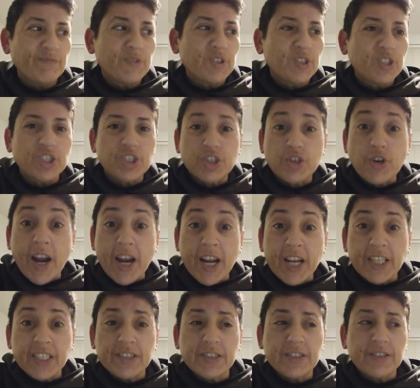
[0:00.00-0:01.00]
To
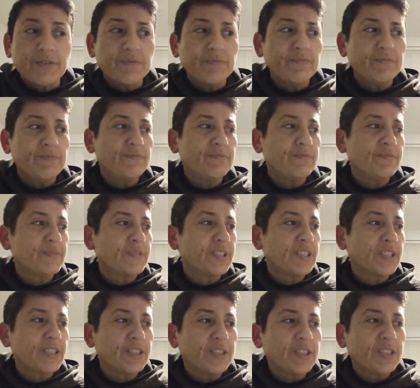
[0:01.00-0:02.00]
strays,
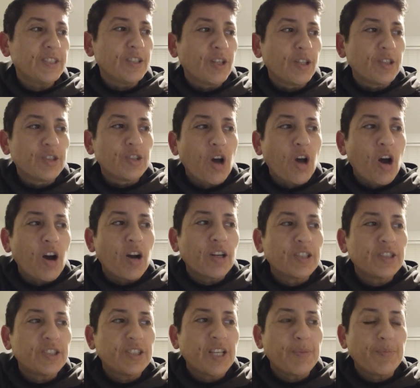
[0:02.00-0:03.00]

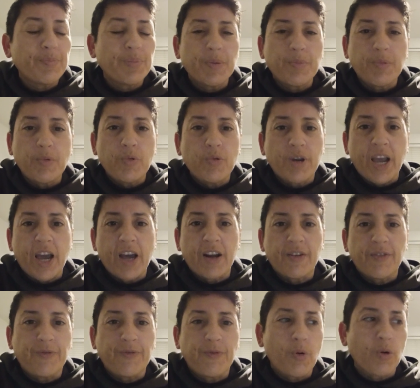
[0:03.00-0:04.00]
dogs that people who can't
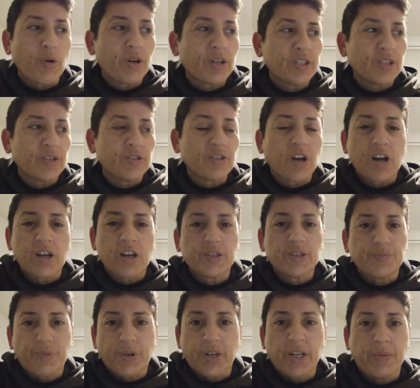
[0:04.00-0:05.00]
afford their dogs,
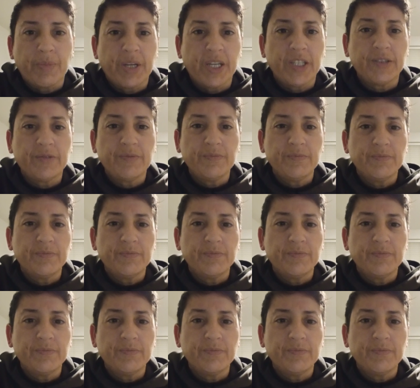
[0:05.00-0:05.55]
bring them in.